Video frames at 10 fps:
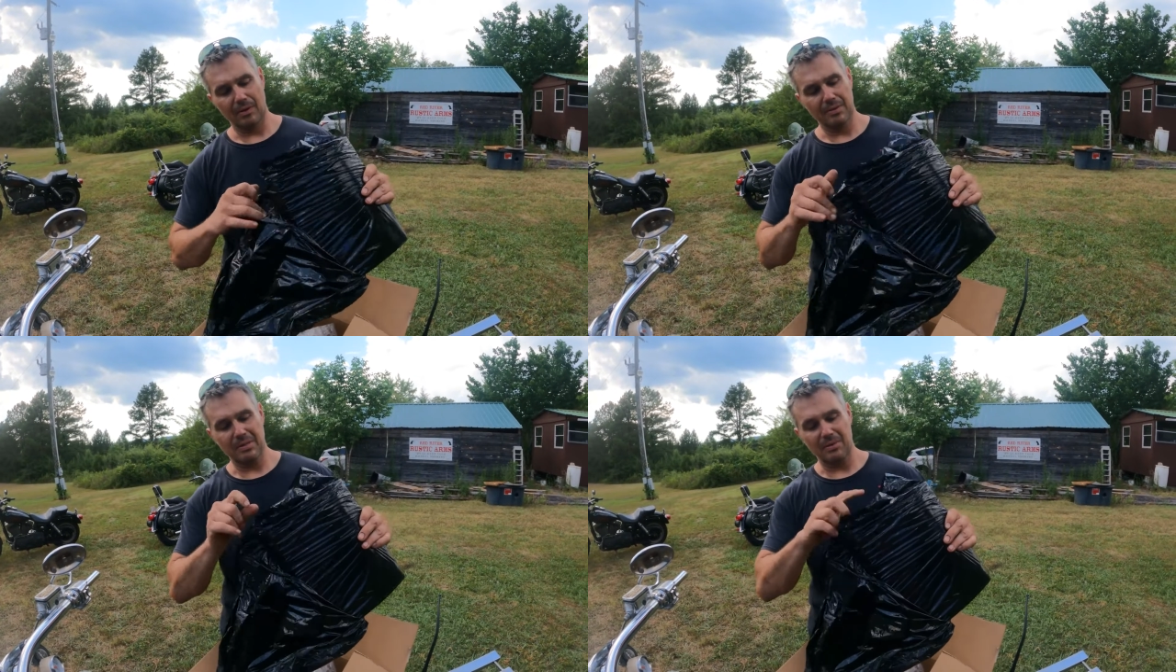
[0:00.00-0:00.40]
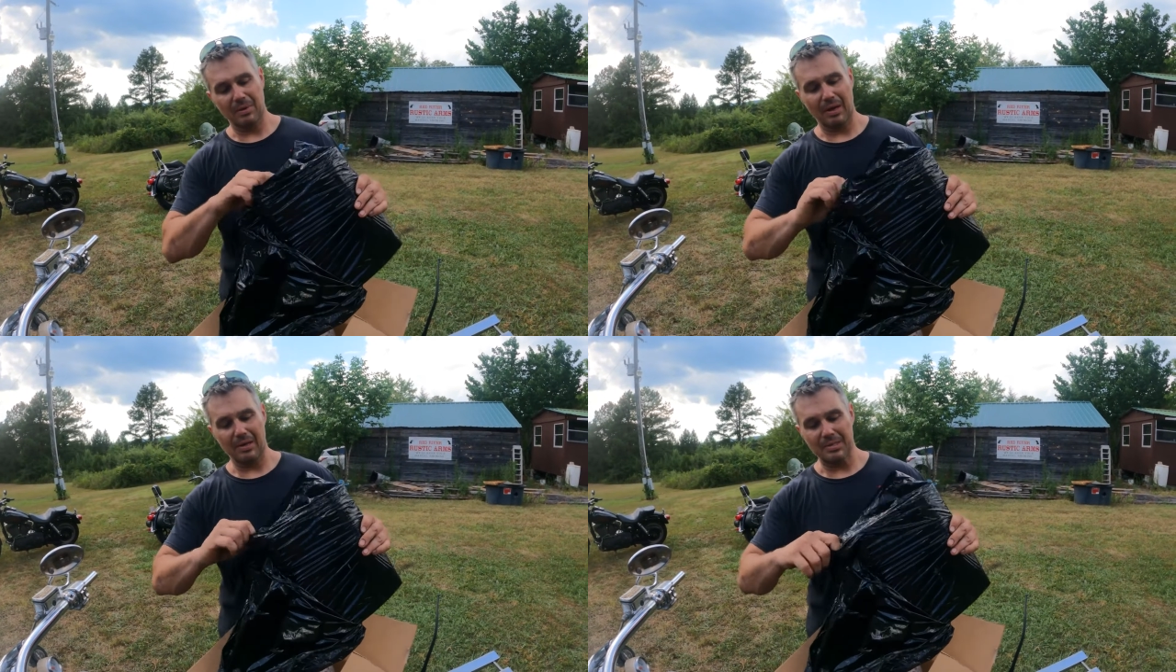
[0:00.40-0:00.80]
Let's see
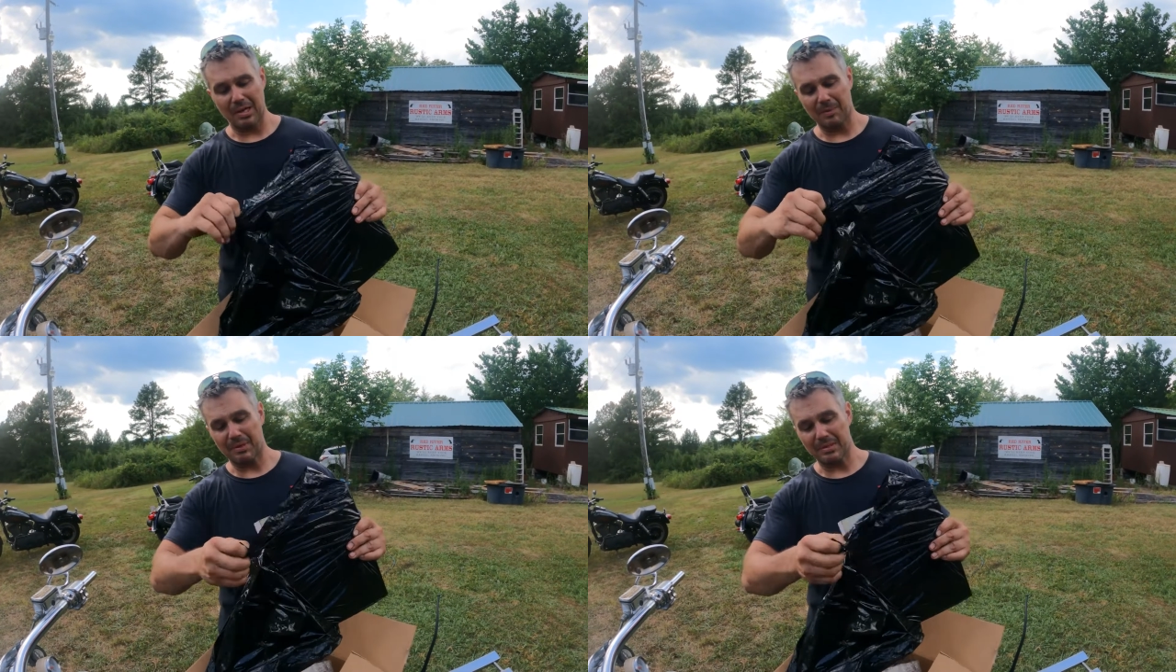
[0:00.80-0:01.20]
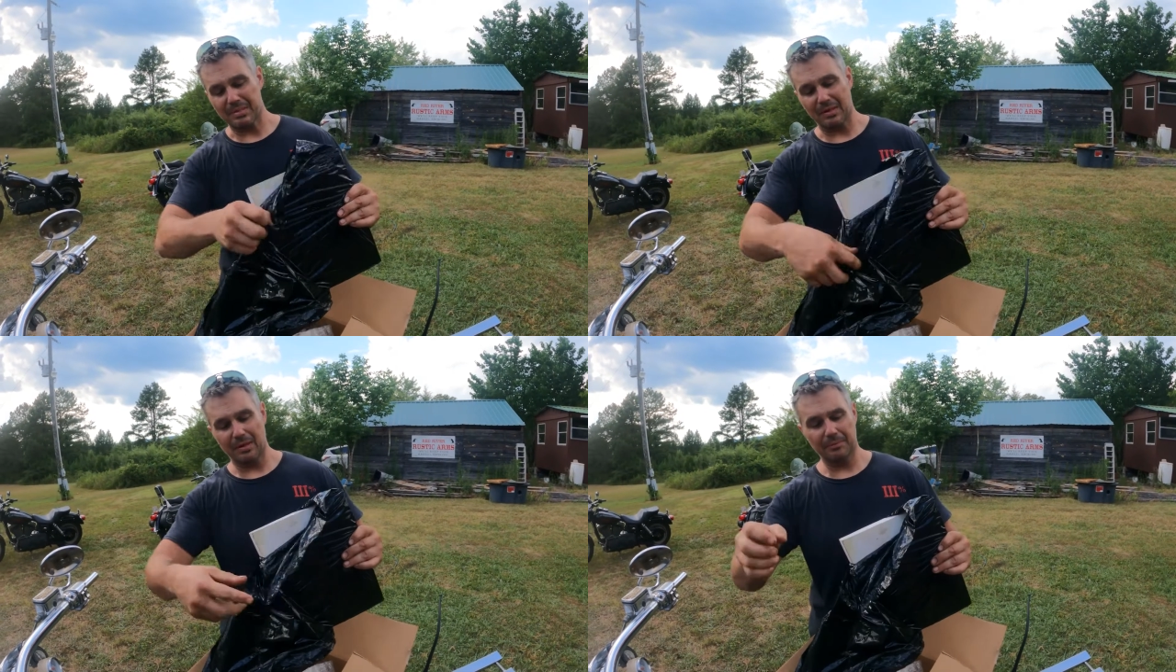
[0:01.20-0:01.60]
what kind of shape it's
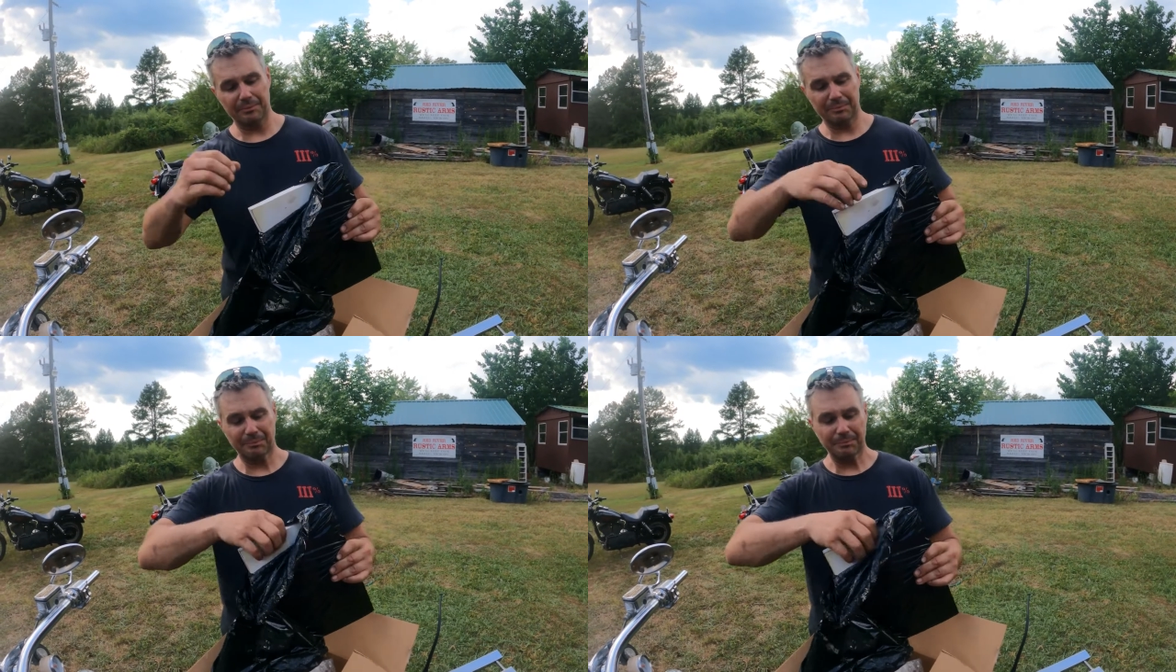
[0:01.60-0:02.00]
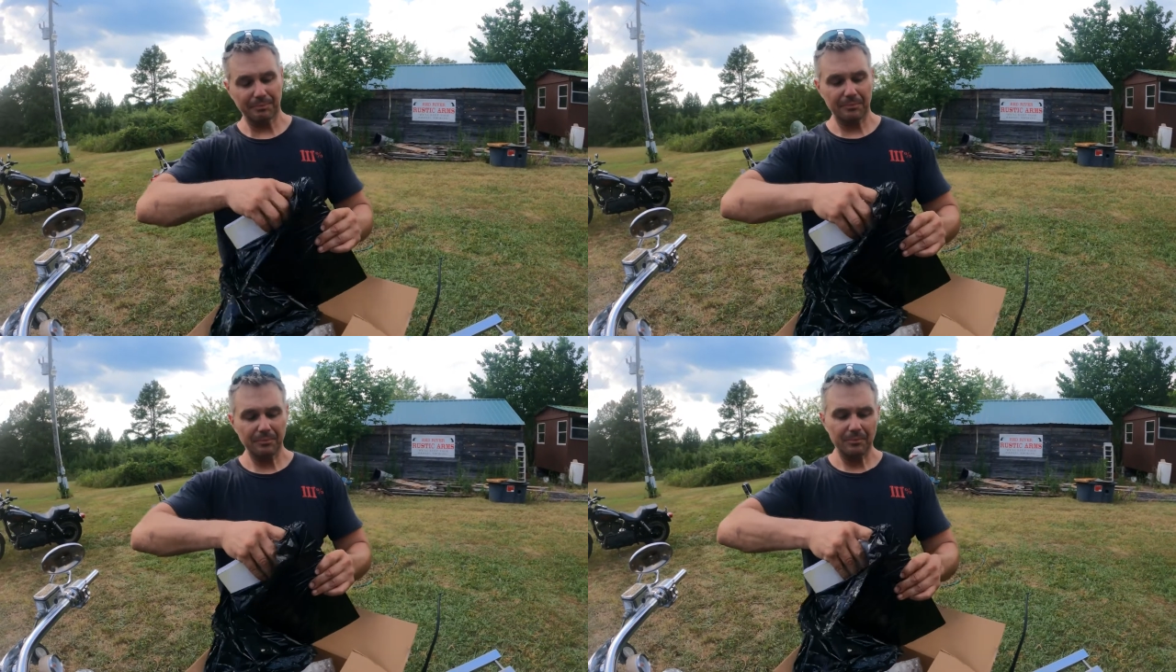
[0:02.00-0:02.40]
in.
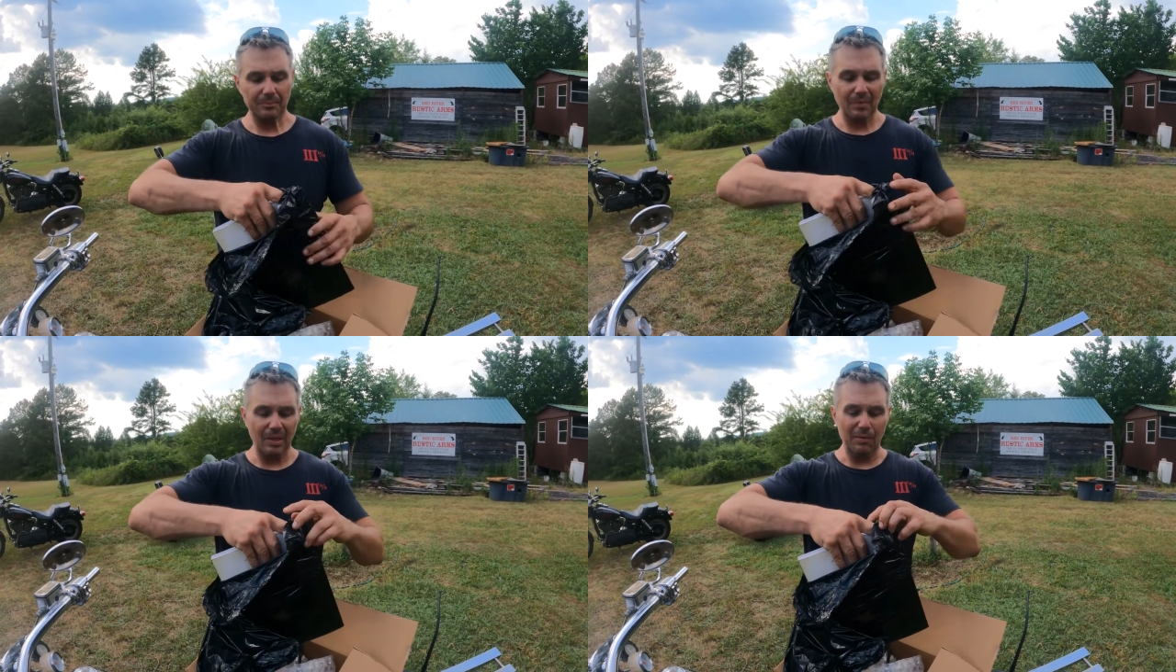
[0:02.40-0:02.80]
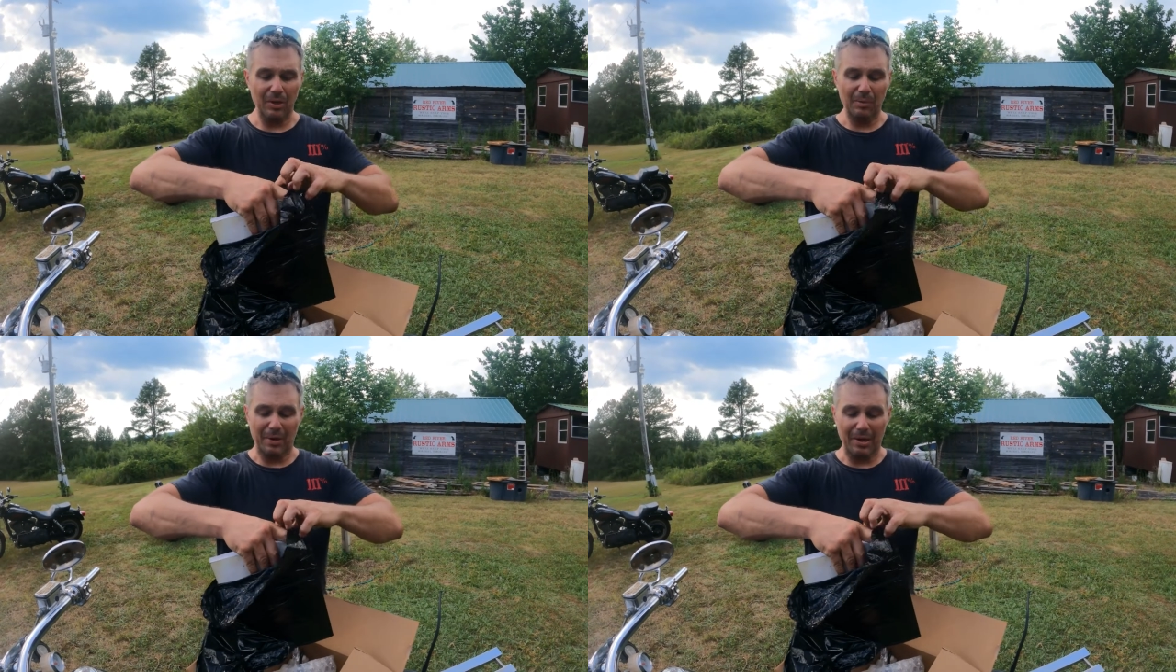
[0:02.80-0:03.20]
He
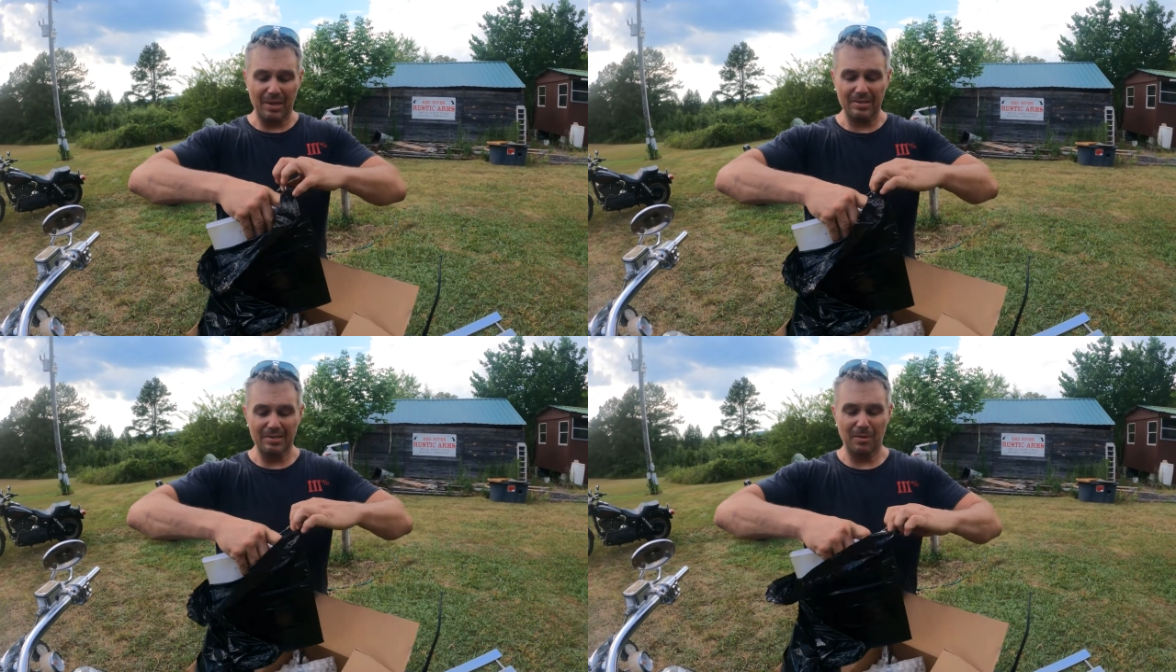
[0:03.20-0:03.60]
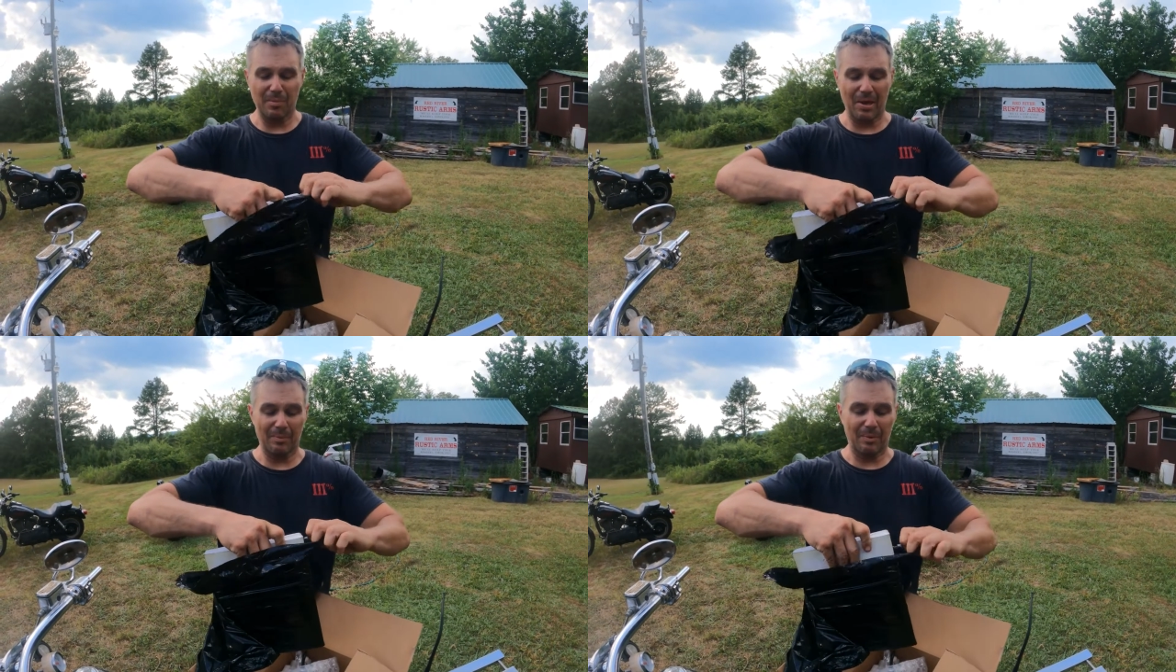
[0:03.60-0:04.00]
really wasn't asking too
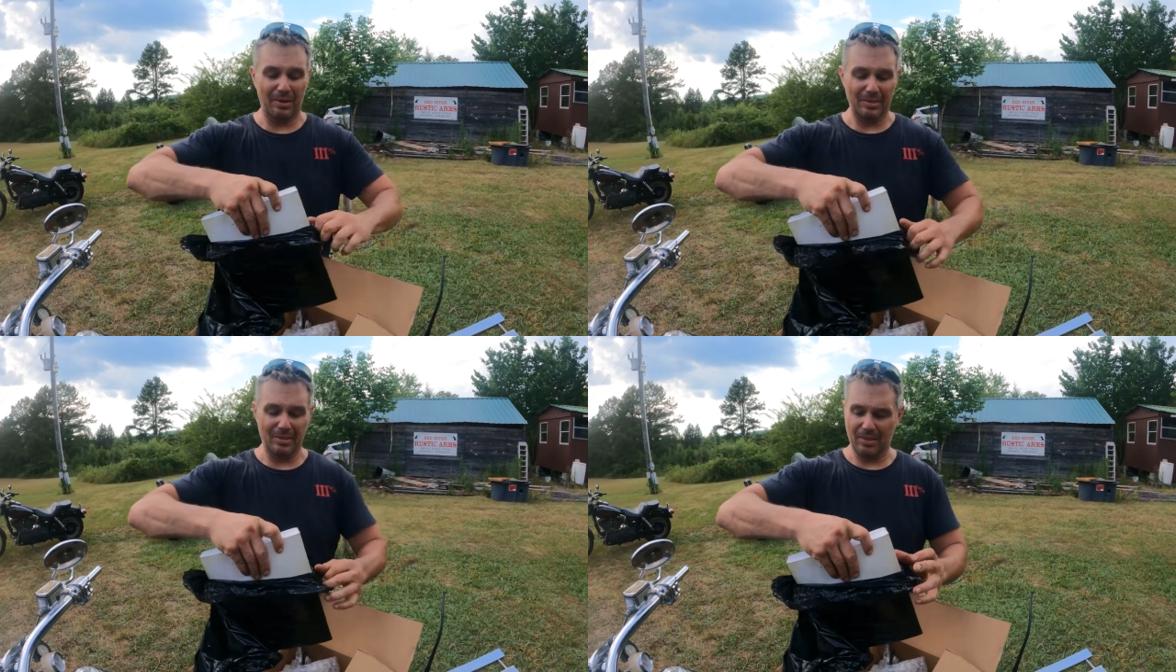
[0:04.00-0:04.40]
bad a price.